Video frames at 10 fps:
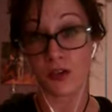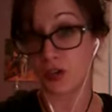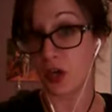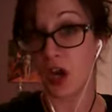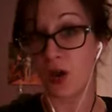
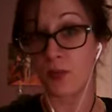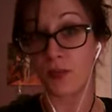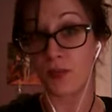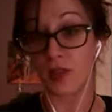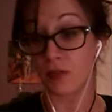job,
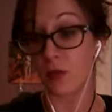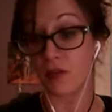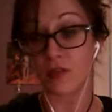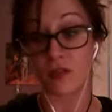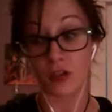this
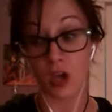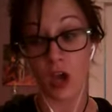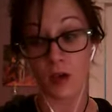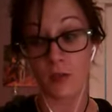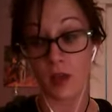person's
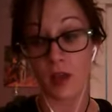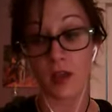job.